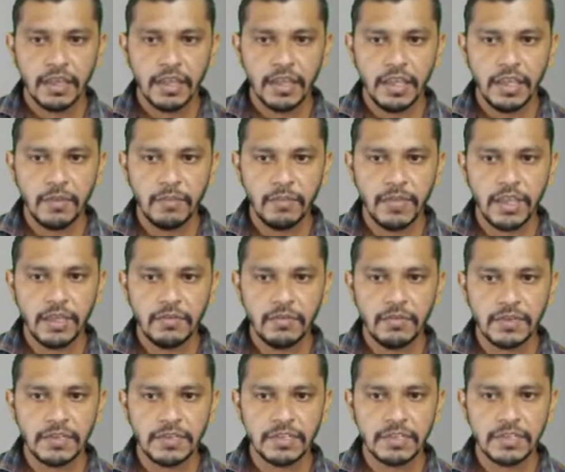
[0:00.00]
AB,
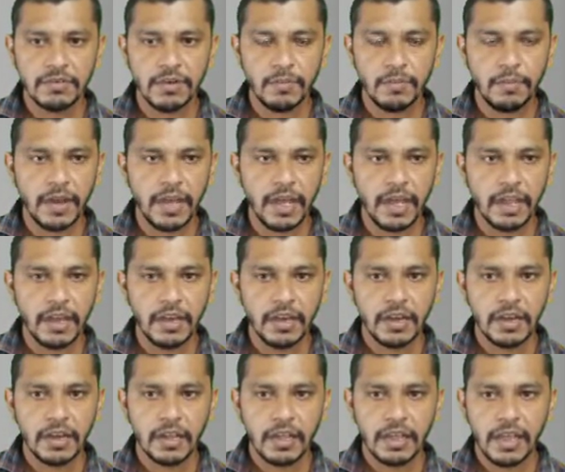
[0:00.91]
which is our plan,
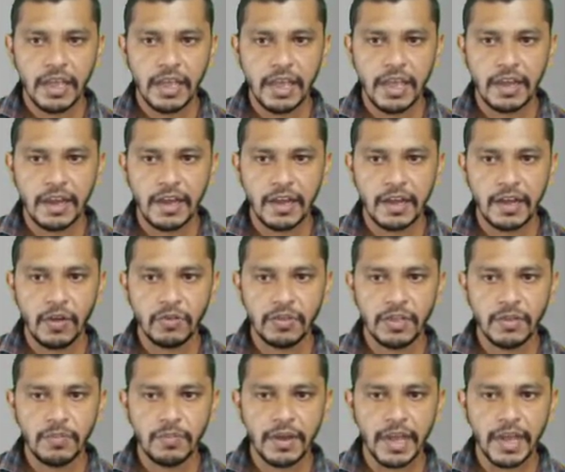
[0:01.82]
and right now
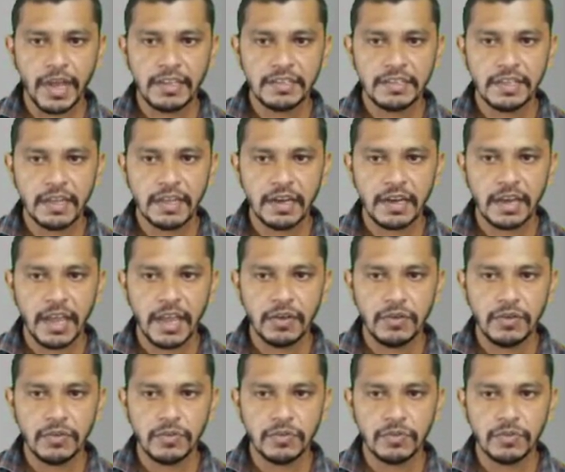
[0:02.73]
the plan is
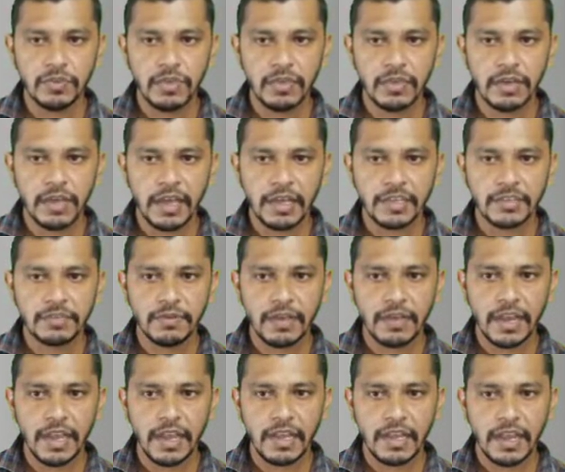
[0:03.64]
inclined to the
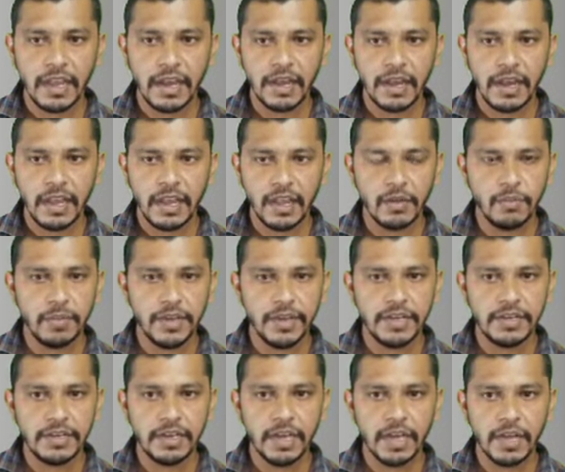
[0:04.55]
XY line at an angle
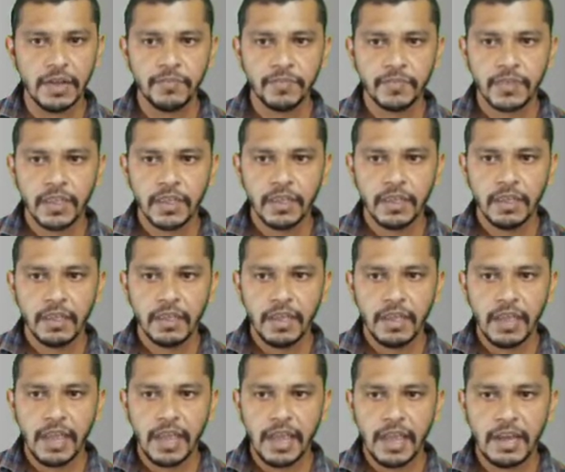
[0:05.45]
beta,
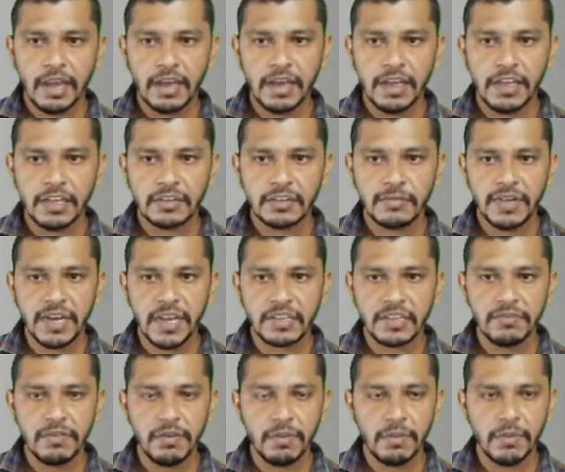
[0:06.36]
and A dash B
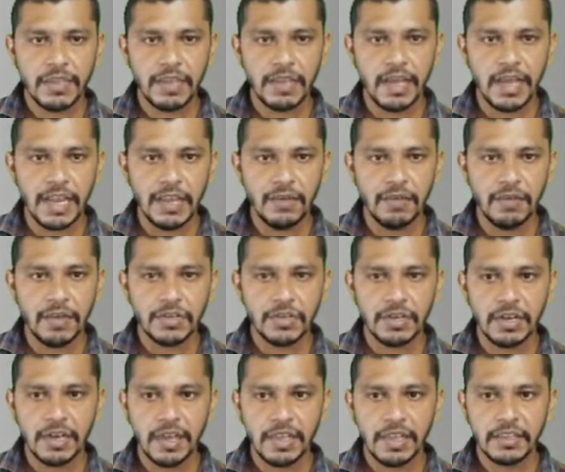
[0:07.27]
dash will be the
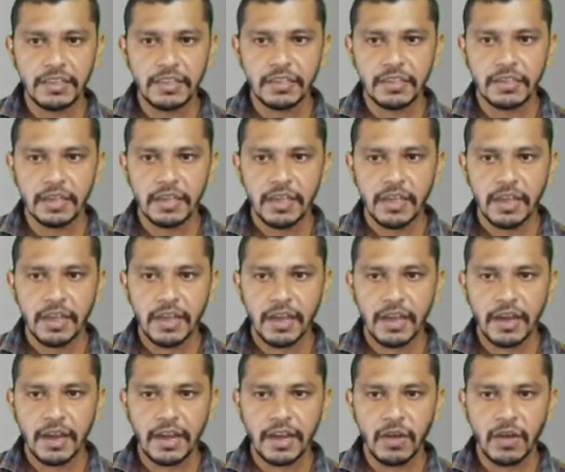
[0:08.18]
elevation length,
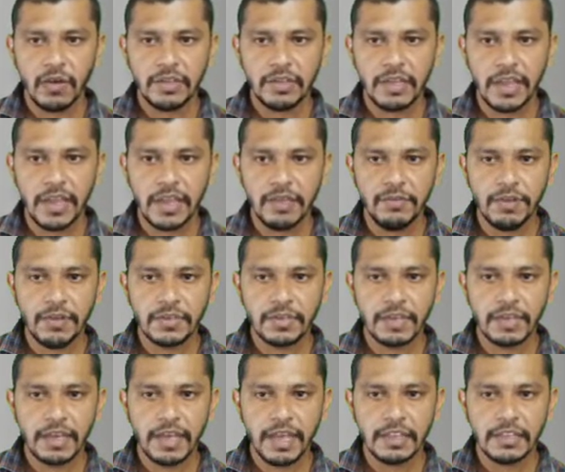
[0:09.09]
and right now the
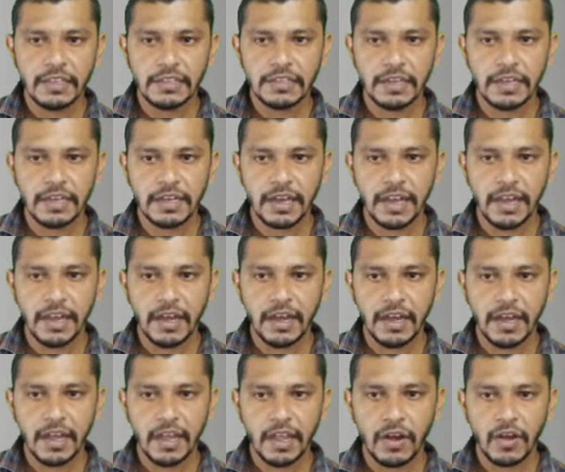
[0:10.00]
elevation length is inclined
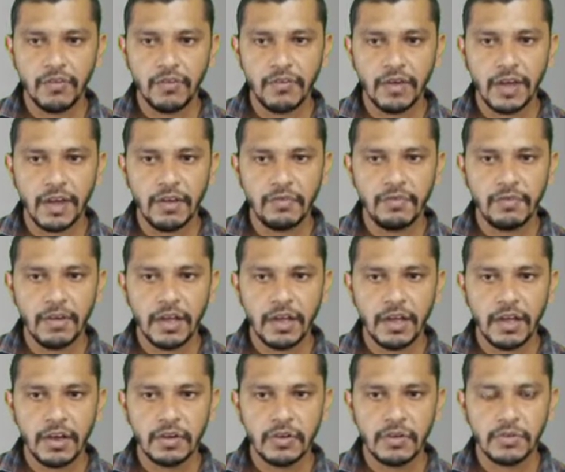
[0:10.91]
at an angle of alpha
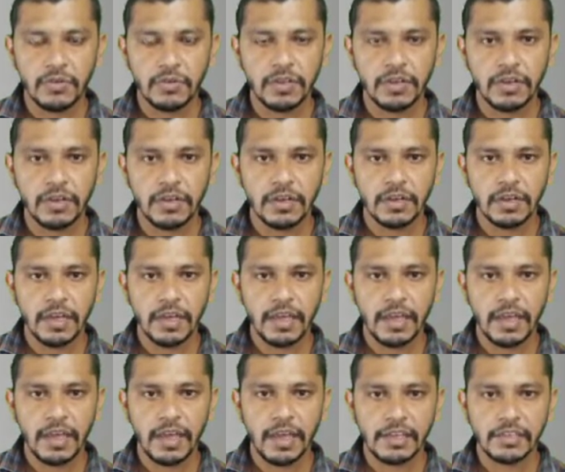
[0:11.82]
to the
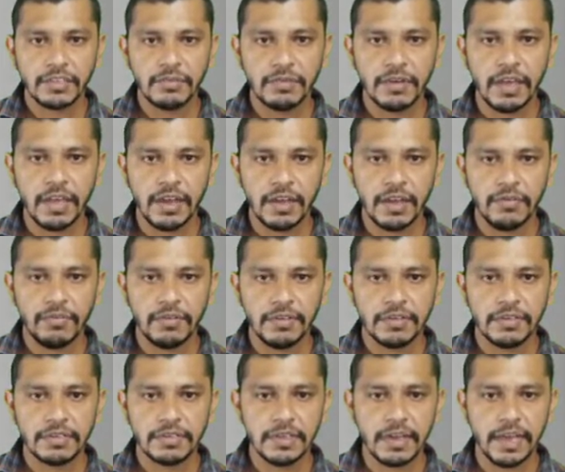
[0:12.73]
XY
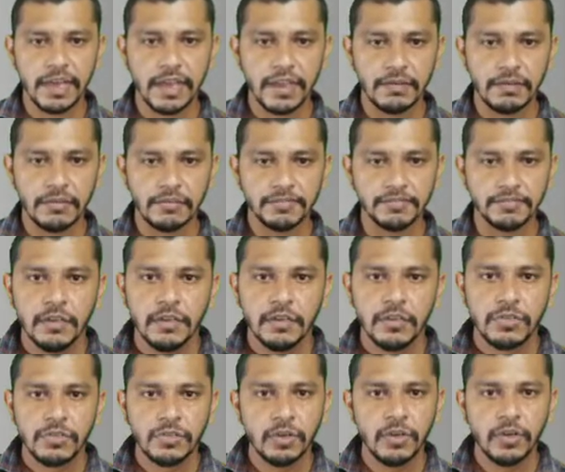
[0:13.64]
reference line.
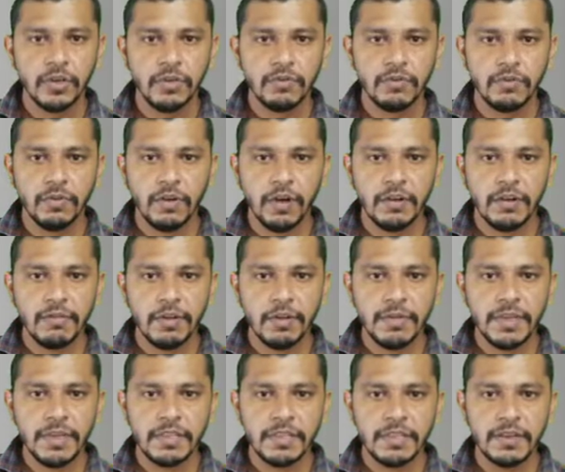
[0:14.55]
So what
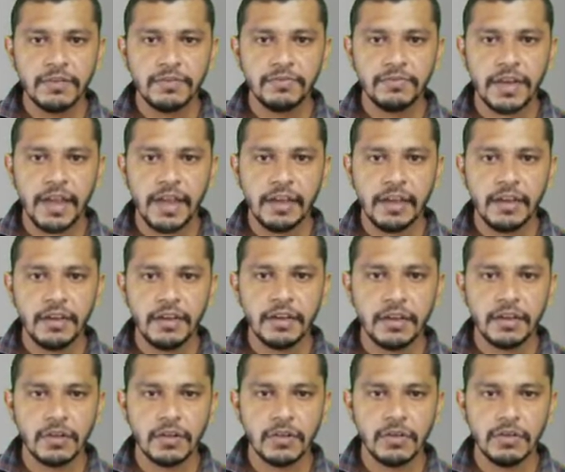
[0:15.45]
will be the final
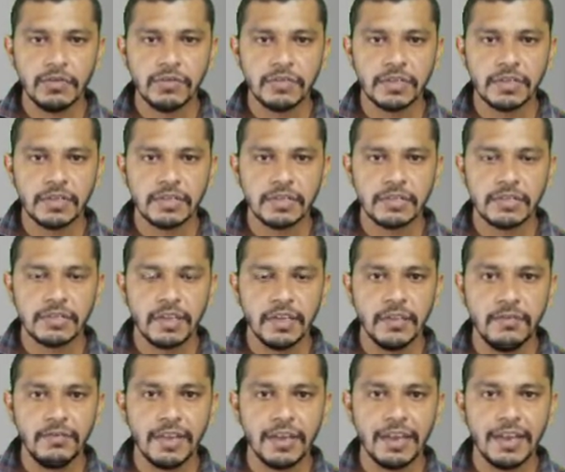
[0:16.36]
conclusions
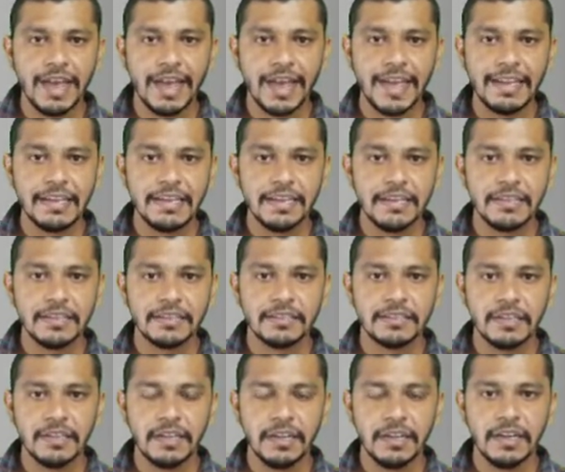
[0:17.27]
if the line
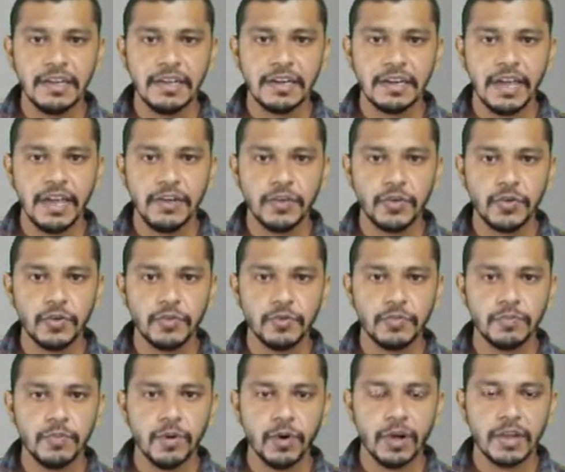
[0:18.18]
is inclined
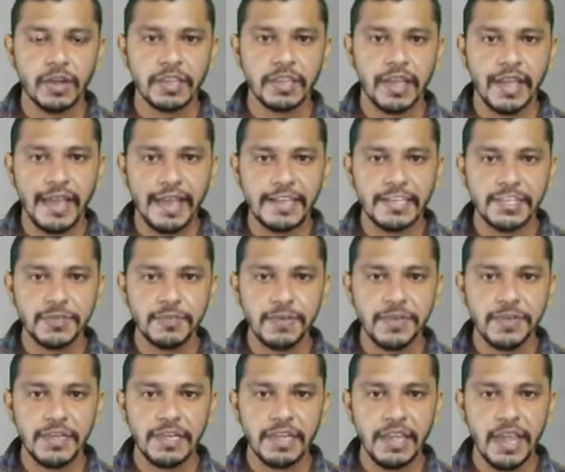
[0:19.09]
to both
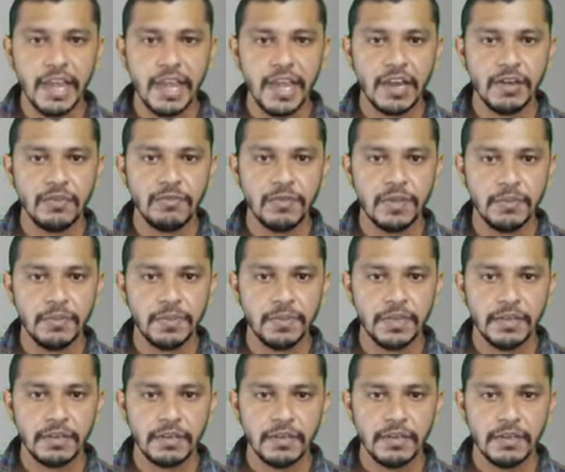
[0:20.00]
HP and VP?